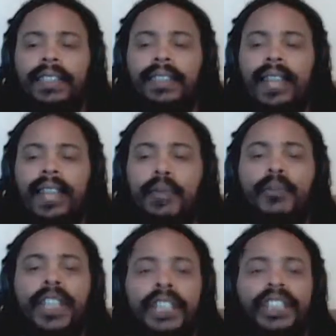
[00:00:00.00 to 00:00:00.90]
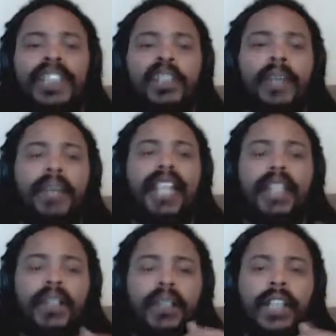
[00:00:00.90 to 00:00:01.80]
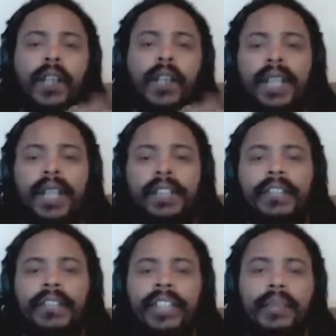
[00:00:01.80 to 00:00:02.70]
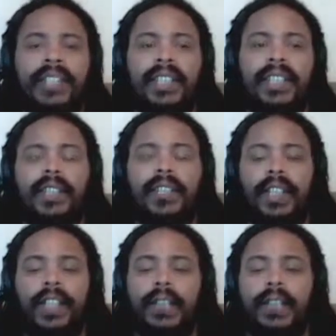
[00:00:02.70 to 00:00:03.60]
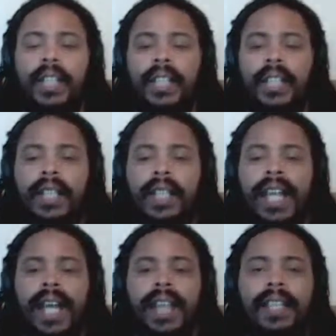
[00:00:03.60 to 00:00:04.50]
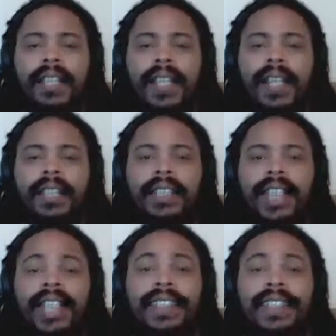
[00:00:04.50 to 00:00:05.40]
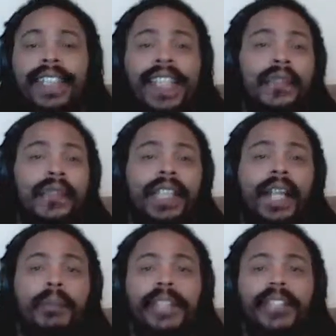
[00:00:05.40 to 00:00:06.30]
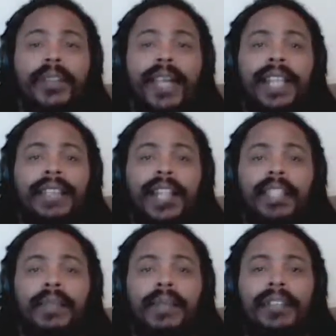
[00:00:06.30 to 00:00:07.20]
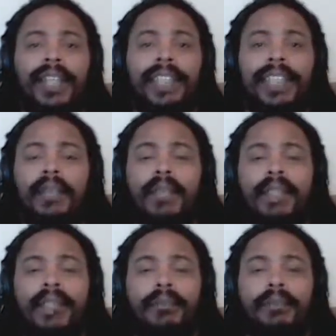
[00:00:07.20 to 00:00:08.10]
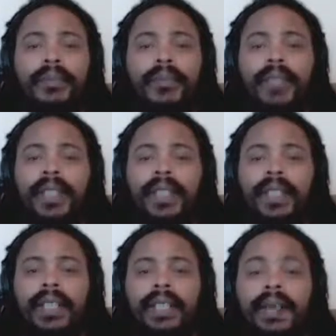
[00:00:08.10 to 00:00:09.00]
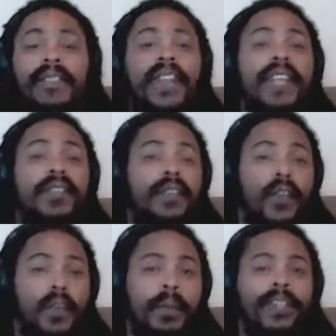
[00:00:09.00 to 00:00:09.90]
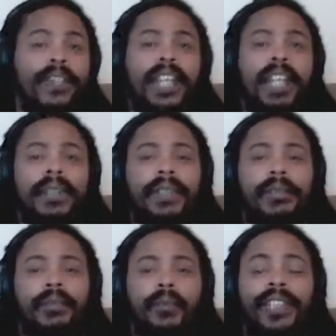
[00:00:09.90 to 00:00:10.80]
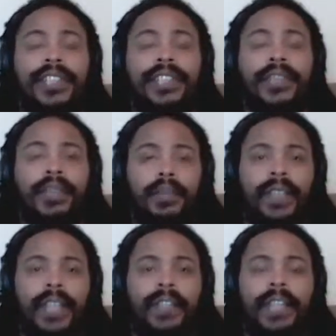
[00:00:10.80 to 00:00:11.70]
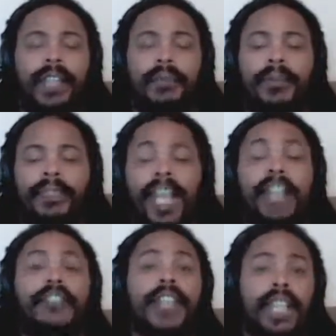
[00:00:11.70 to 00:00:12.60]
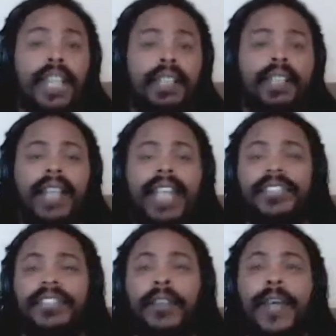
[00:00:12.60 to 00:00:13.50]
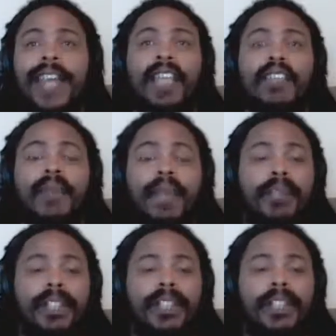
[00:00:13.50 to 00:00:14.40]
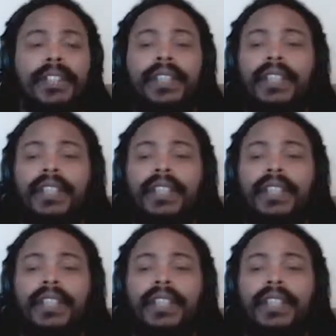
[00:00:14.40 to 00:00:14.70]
I'm really just expanding on a video I made Thursday, my side notes video, uh, and I didn't have a topic, so I talked about escapism, my favorite form of escapism, which is video games and reading. I just don't have any of my books here.